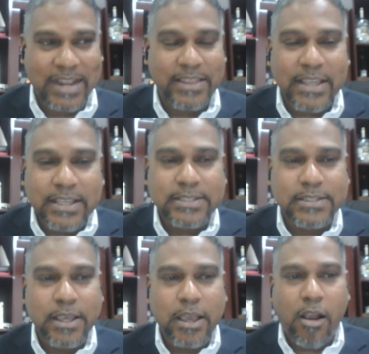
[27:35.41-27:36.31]
And
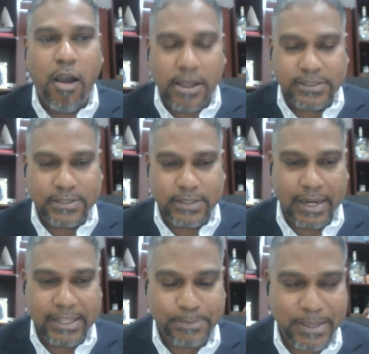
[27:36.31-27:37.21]
these costs
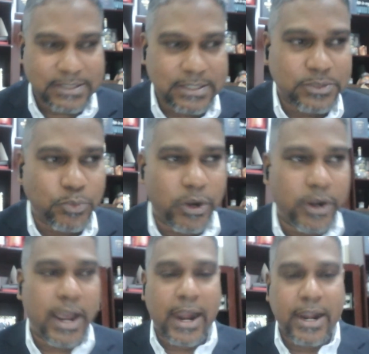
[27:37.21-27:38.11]
and expenses
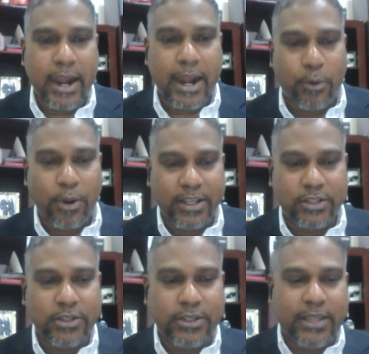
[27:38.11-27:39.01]
I want
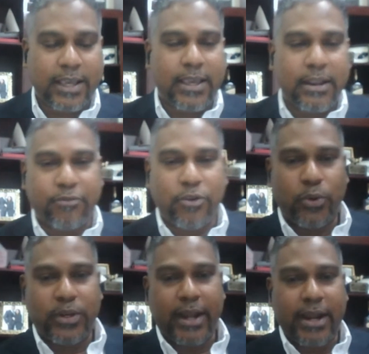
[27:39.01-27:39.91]
you to take careful
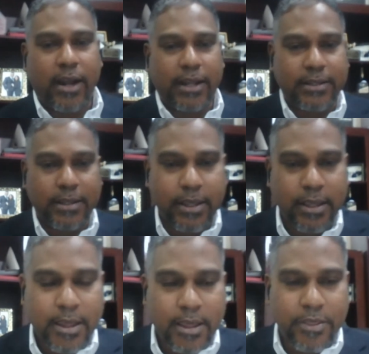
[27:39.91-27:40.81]
note. They are
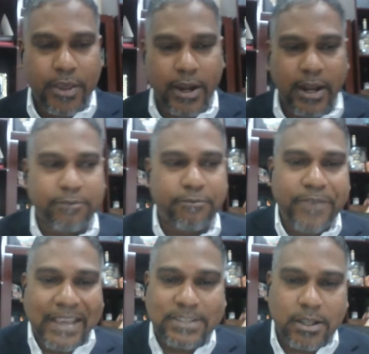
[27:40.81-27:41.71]

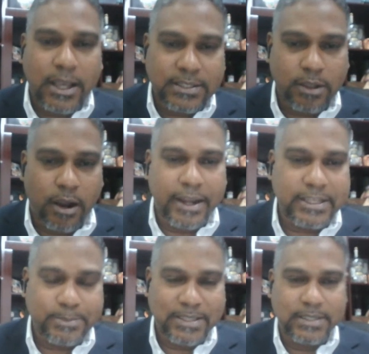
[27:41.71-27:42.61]
not fixed costs or
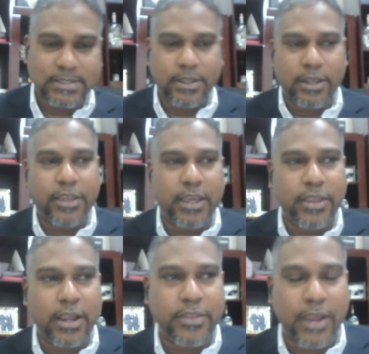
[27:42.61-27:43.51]
expenses.
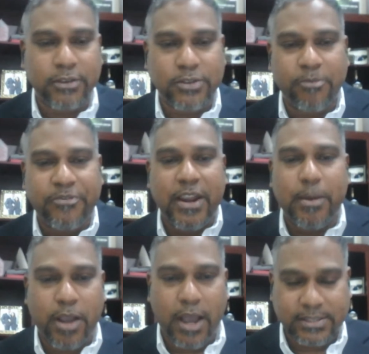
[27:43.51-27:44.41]
There are some
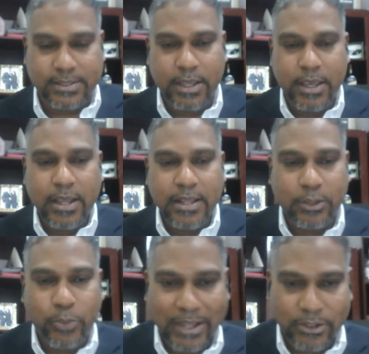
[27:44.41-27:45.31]
variable costs
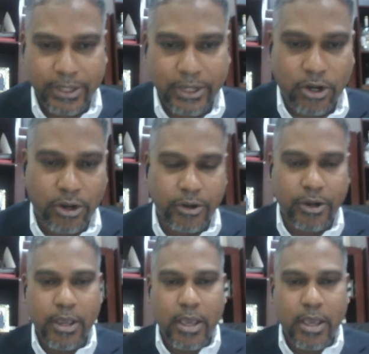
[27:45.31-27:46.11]
that we had to incur.